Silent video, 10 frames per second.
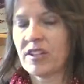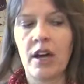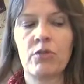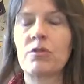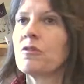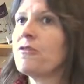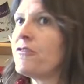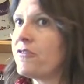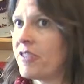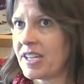how it would
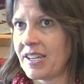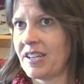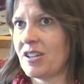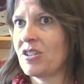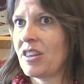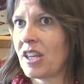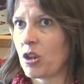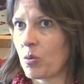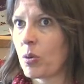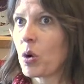fit into the
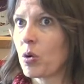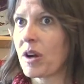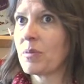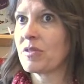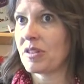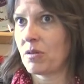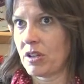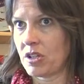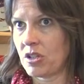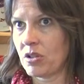other programs that
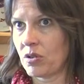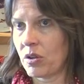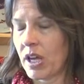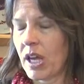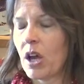we do.